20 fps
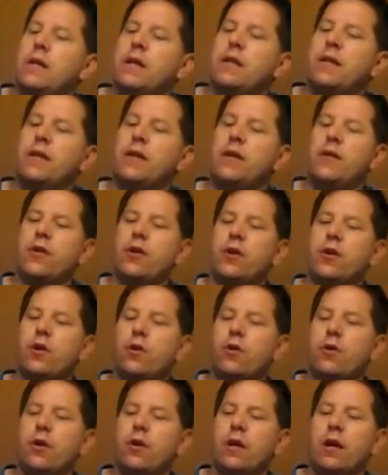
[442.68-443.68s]
there you
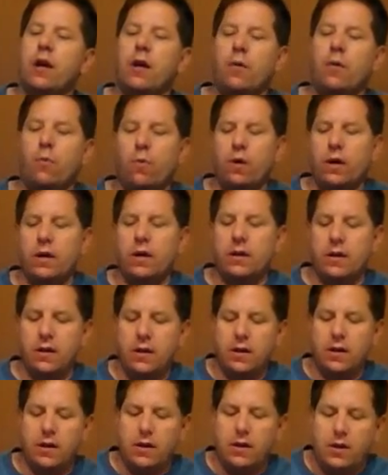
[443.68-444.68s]
go. You got one
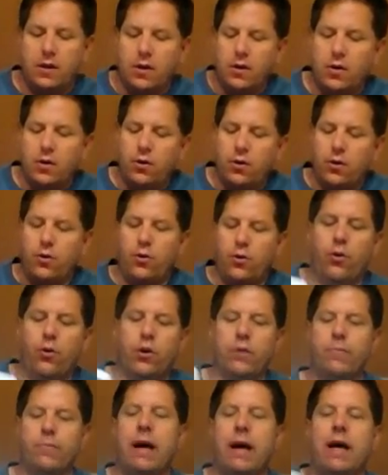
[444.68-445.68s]

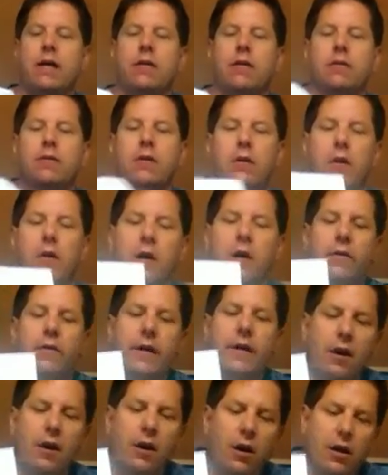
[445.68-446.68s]
hood panel
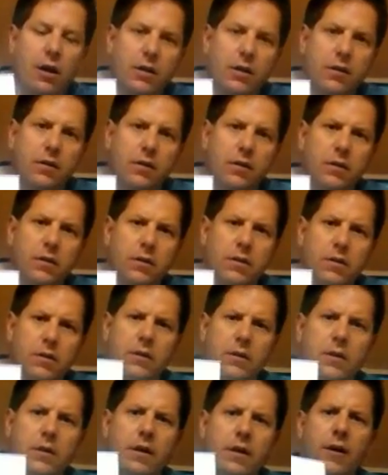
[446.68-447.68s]
already on.
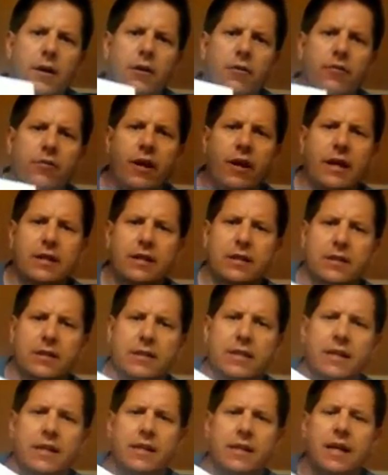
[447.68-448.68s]
I don't know if you guys can
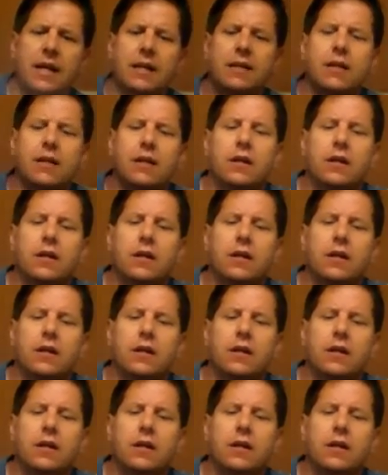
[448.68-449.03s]
see that.